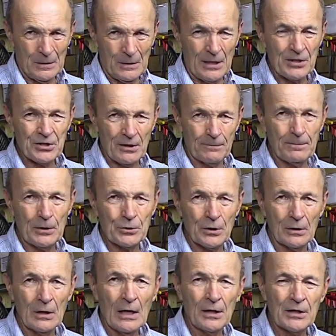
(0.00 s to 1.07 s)
is
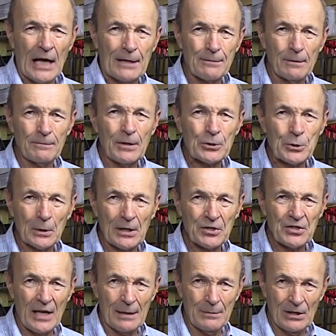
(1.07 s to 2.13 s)
sufficient to have a visual
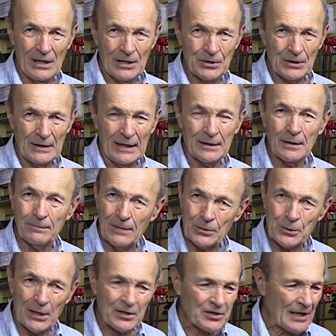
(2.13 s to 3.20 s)
examination. And the
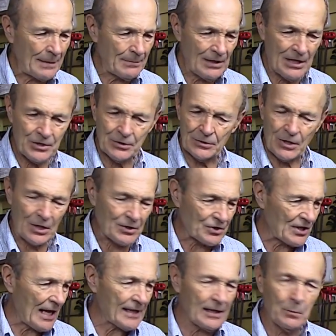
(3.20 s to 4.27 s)
visual examination is
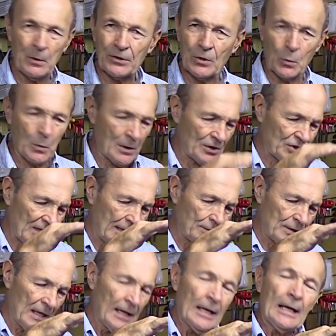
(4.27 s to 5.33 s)
exactly what the word
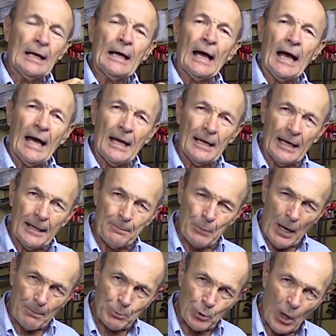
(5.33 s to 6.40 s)
says. A, a,
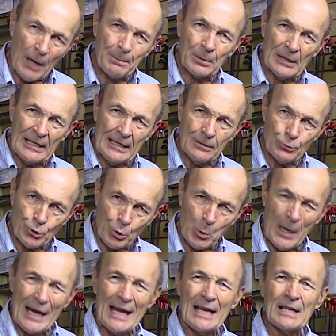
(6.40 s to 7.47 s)
a properly
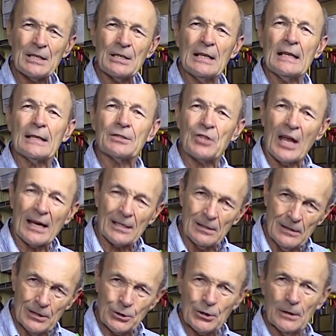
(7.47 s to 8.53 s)
trained
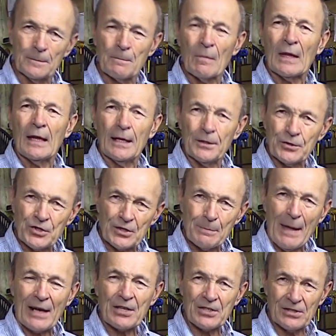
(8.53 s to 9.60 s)
technician
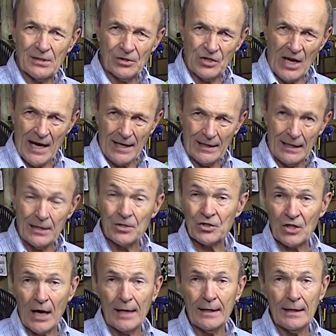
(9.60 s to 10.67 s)
inspects the tank
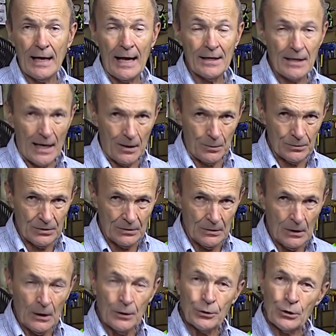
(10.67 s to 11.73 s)
inside and out
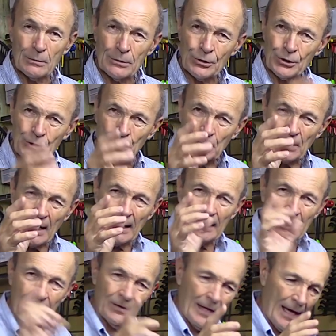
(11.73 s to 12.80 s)
to ensure that
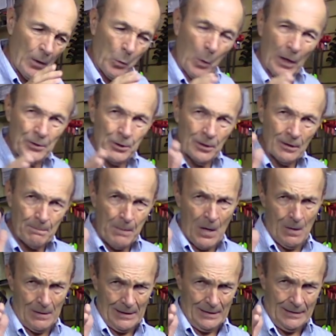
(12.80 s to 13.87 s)
in that one year
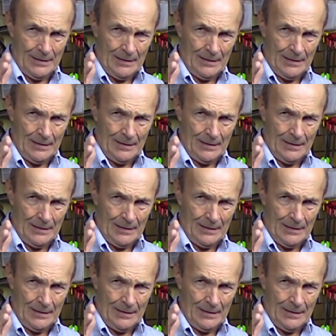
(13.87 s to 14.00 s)
period,